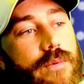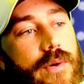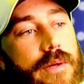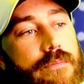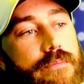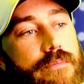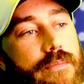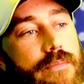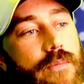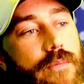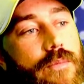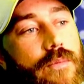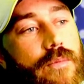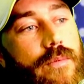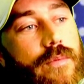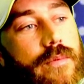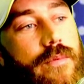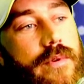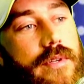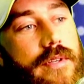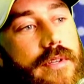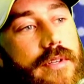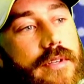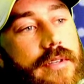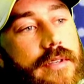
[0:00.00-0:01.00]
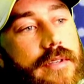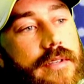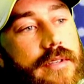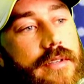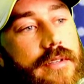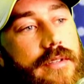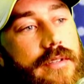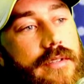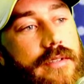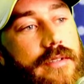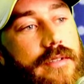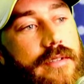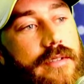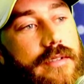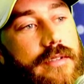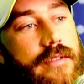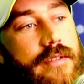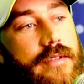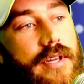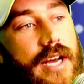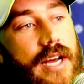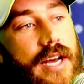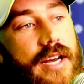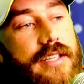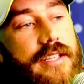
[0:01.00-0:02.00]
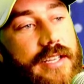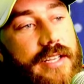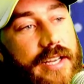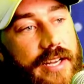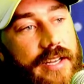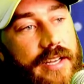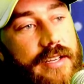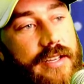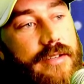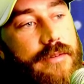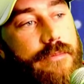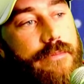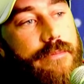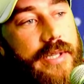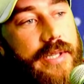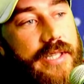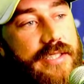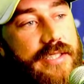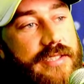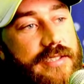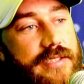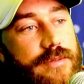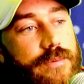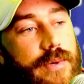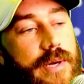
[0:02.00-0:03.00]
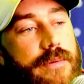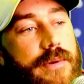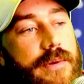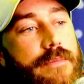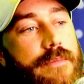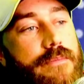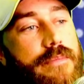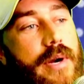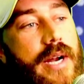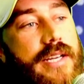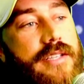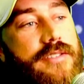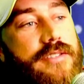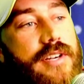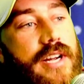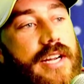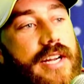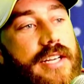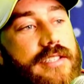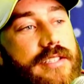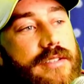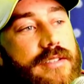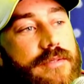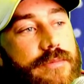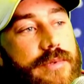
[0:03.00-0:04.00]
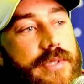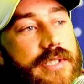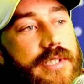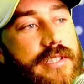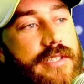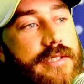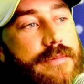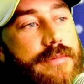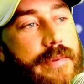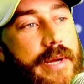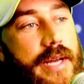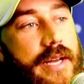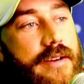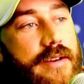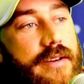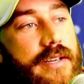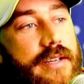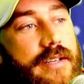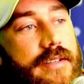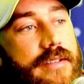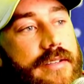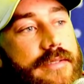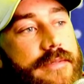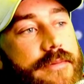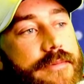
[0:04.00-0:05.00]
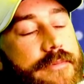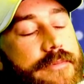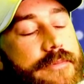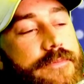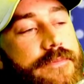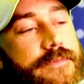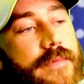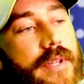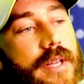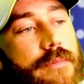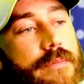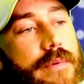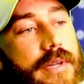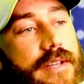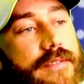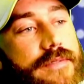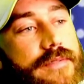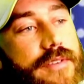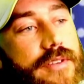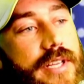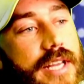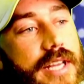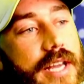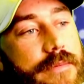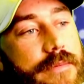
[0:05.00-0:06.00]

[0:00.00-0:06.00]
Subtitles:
Front wheel, obviously. Well, it doesn't matter as long as you is where we break traction with just power. But if you keep